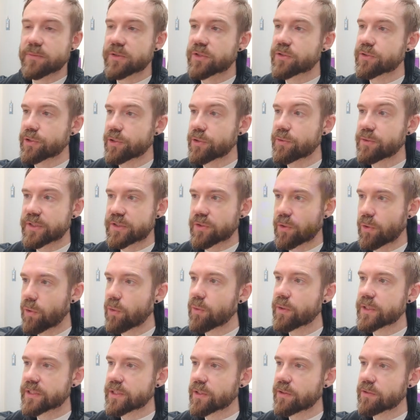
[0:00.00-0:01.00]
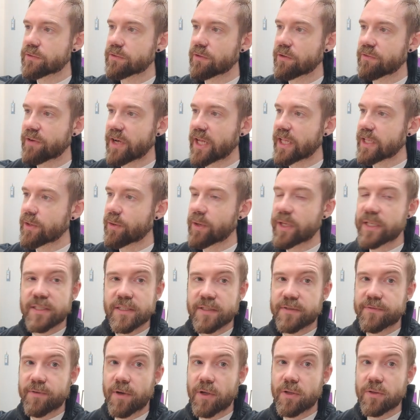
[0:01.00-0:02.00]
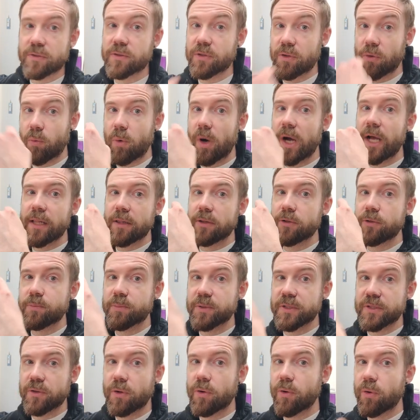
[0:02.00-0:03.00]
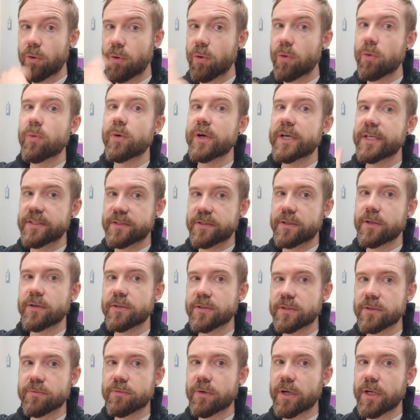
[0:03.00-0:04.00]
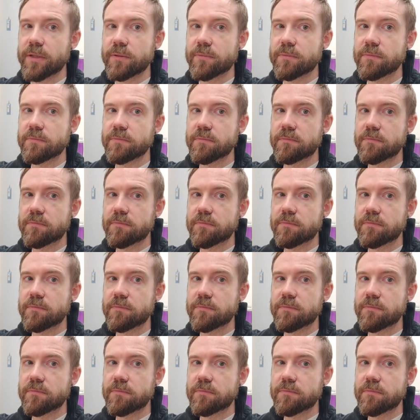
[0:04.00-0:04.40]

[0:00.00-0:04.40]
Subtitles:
true. It's always going to evaluate as false. The while loop is always going to run.